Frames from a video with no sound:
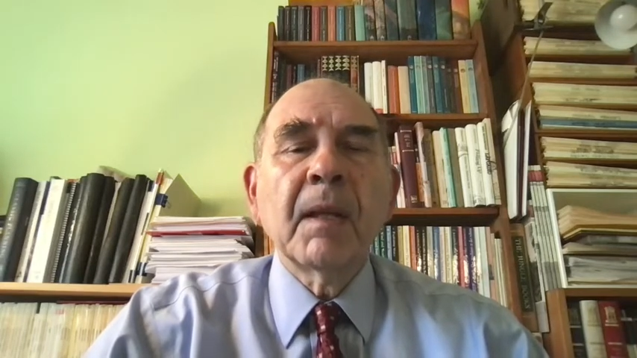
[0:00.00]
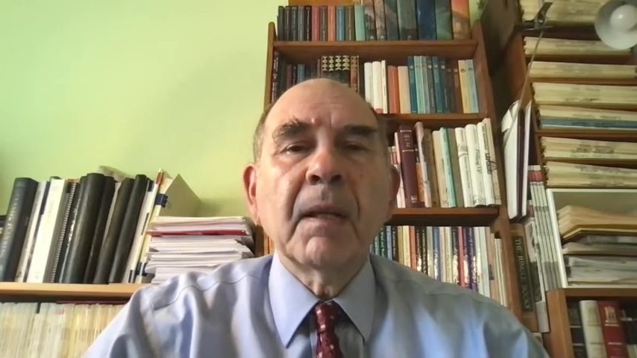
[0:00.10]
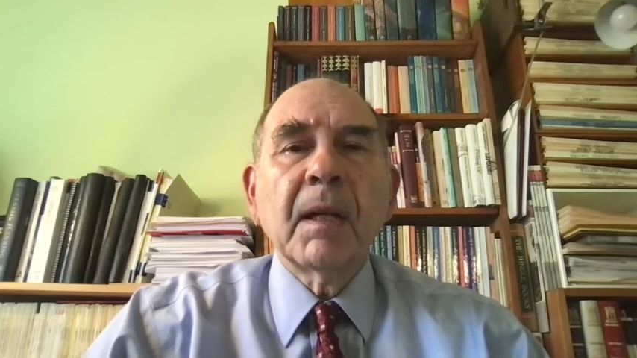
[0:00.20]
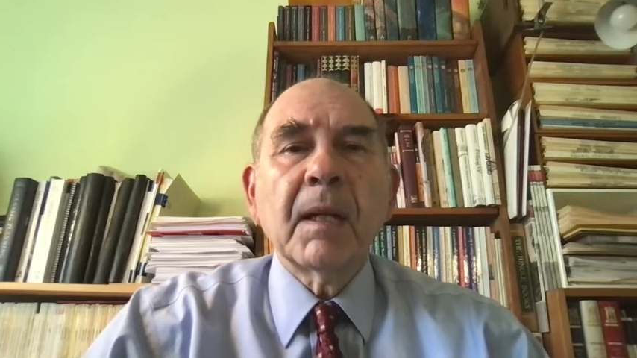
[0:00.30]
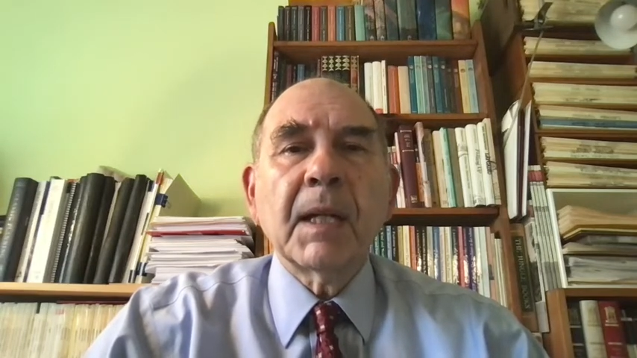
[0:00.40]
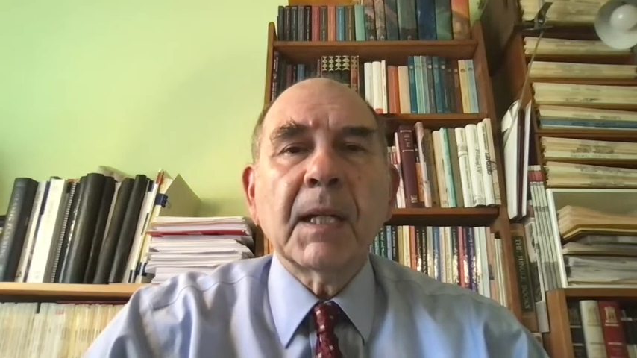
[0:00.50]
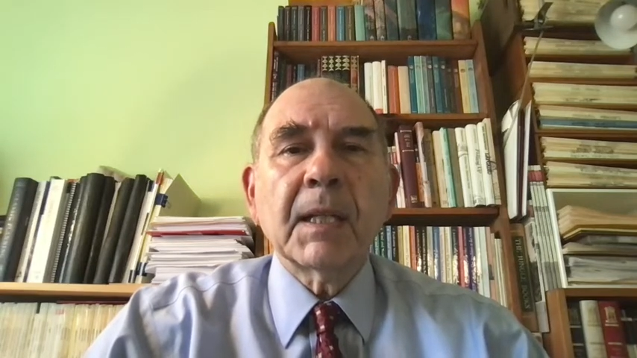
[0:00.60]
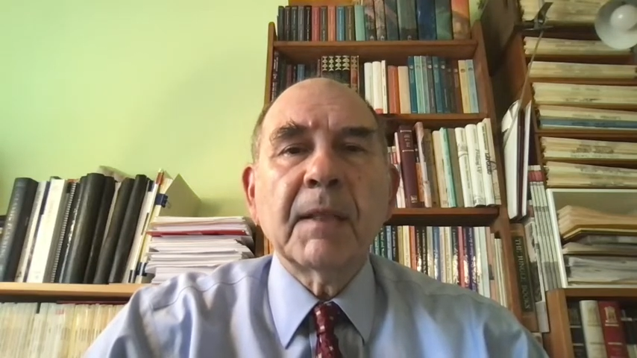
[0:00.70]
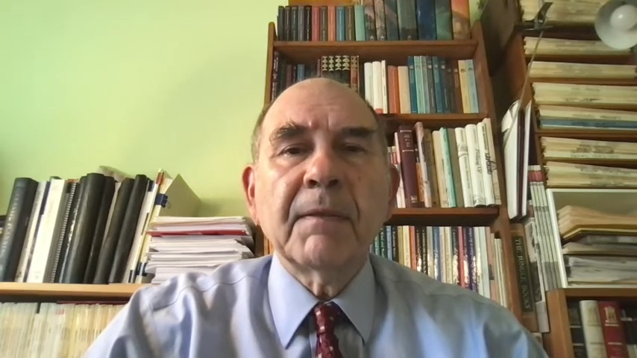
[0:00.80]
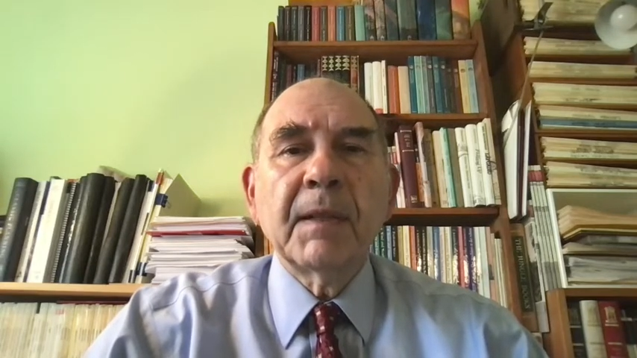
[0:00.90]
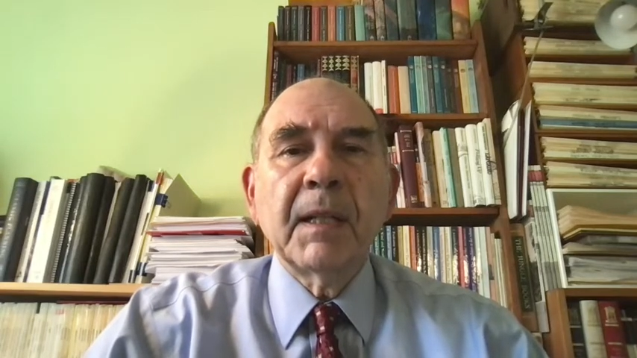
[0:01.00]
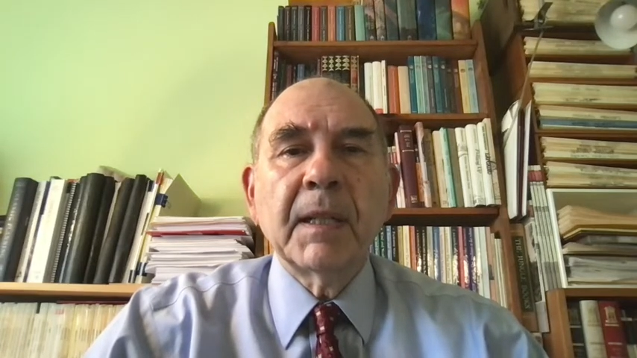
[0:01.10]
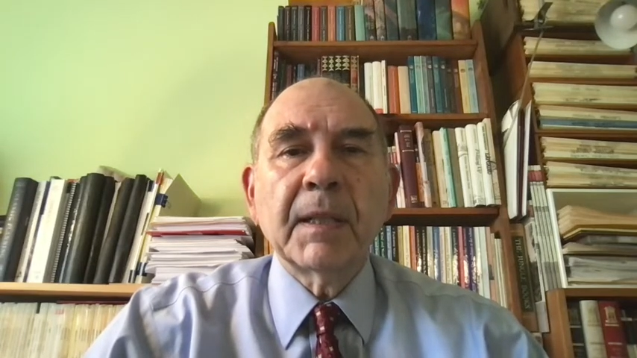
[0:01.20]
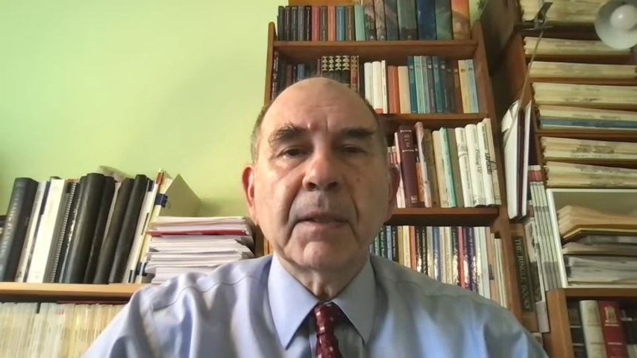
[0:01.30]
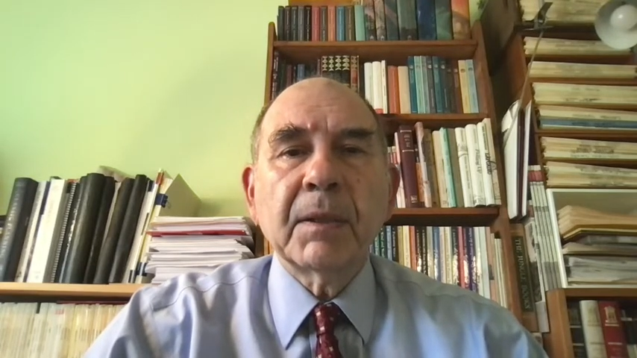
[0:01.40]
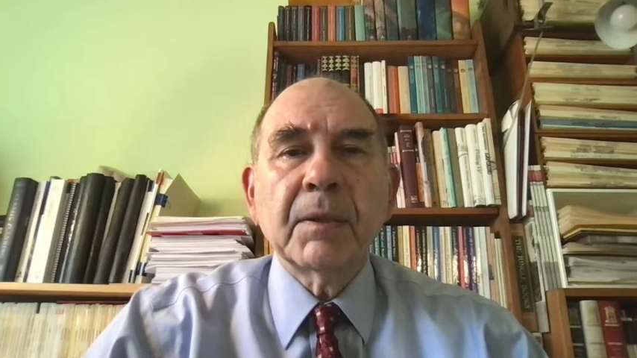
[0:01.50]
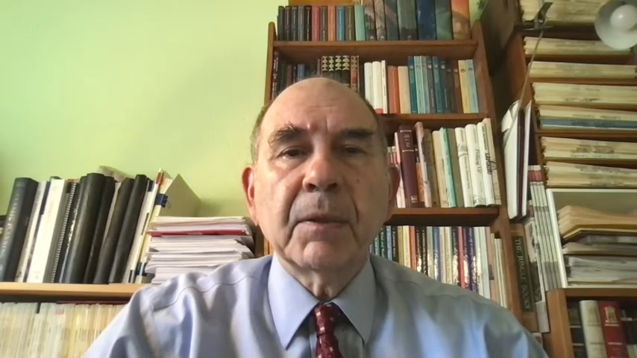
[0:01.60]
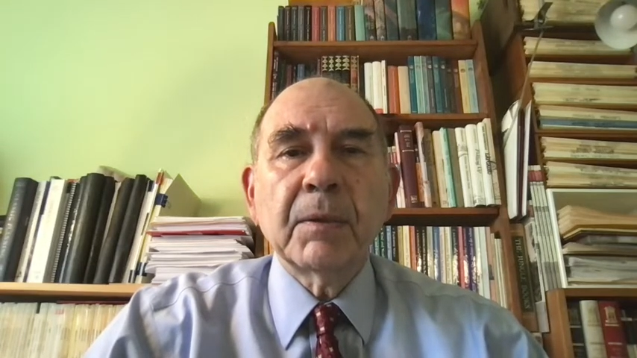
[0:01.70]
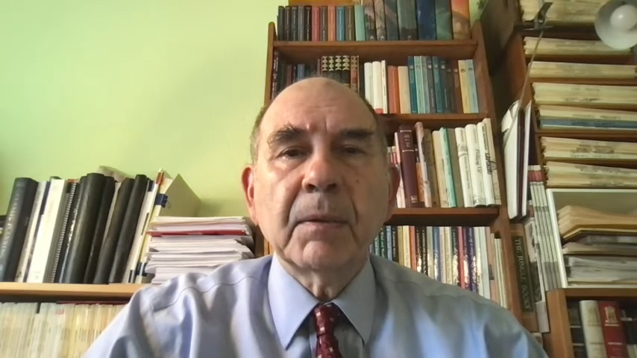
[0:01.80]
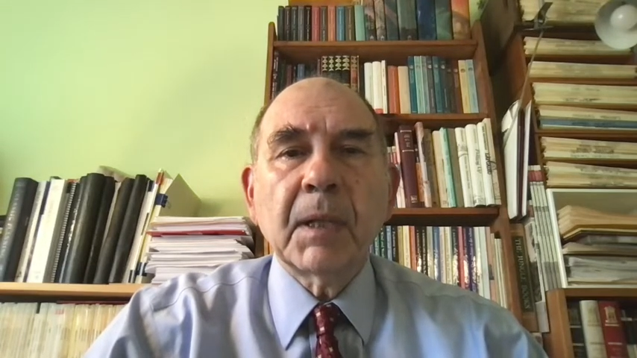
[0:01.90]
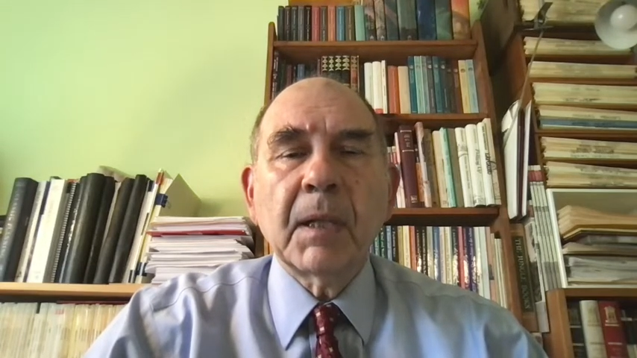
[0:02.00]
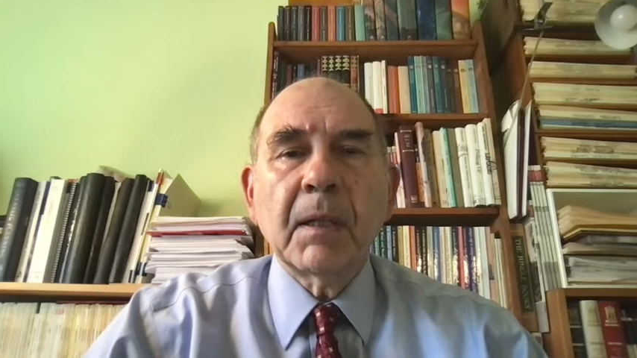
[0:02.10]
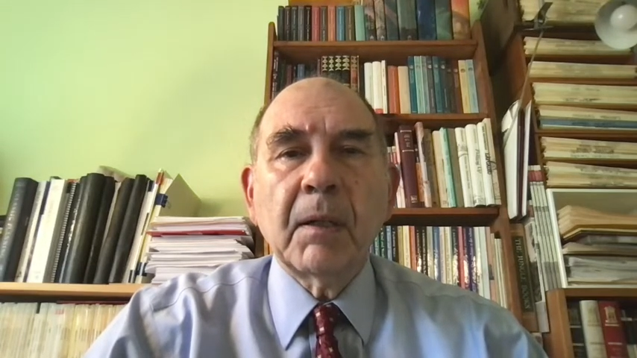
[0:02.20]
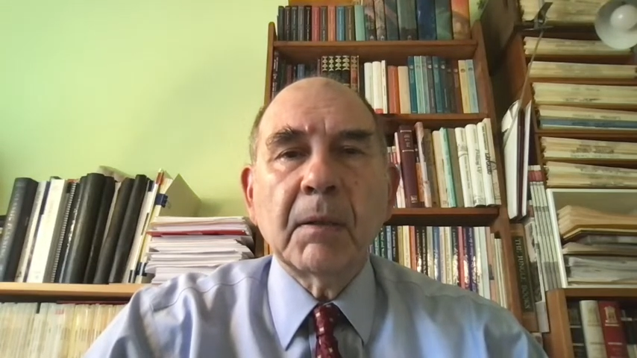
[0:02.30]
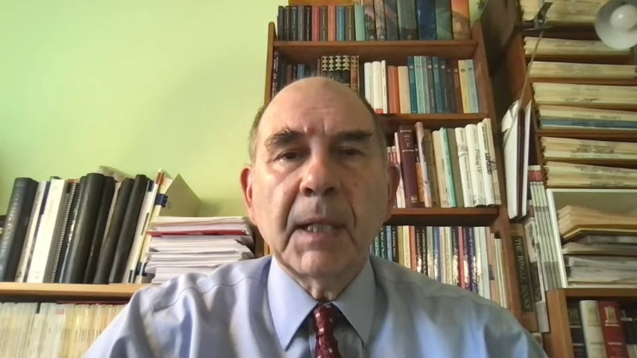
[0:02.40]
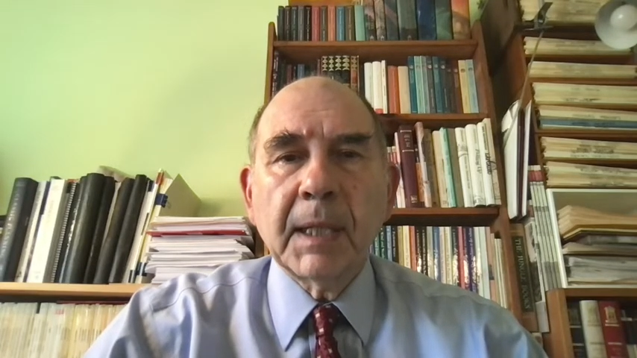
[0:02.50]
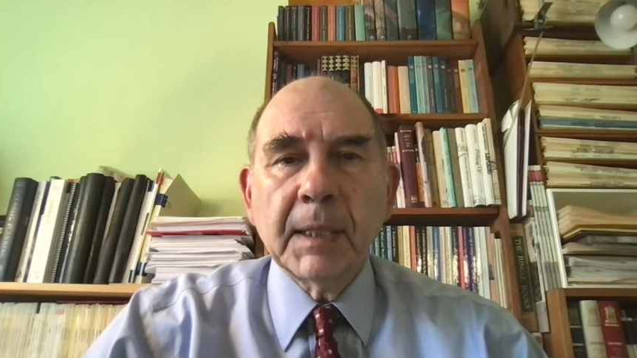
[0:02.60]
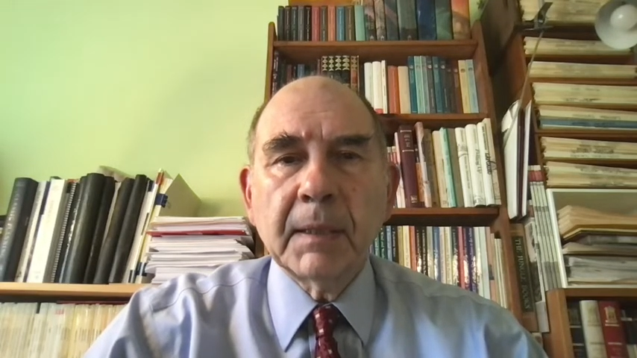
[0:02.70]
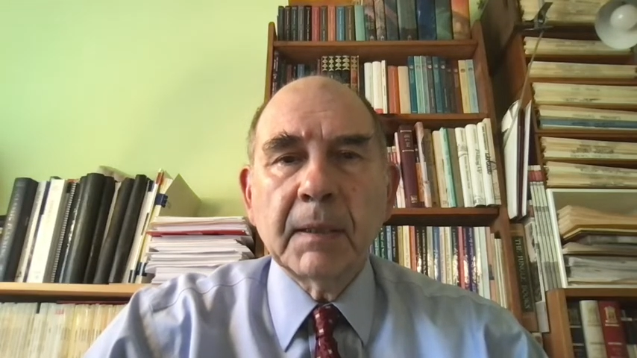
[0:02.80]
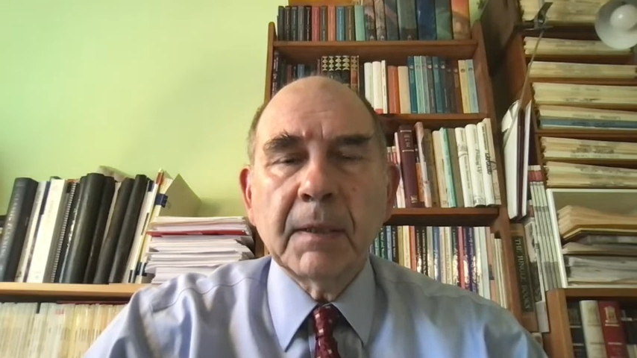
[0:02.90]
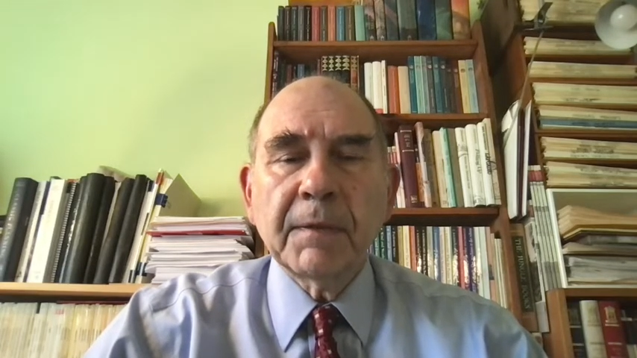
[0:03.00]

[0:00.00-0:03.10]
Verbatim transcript: I have linked to online,